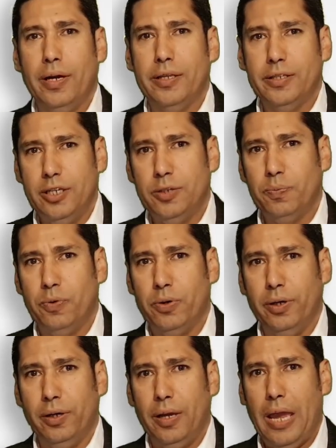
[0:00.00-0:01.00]
at this
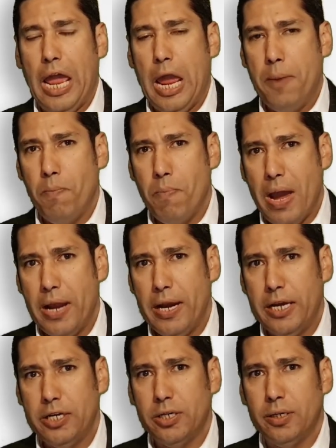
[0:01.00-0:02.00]
point I
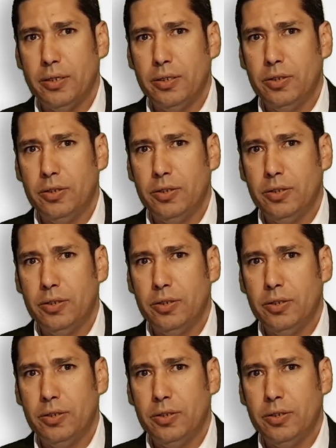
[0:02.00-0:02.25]
managed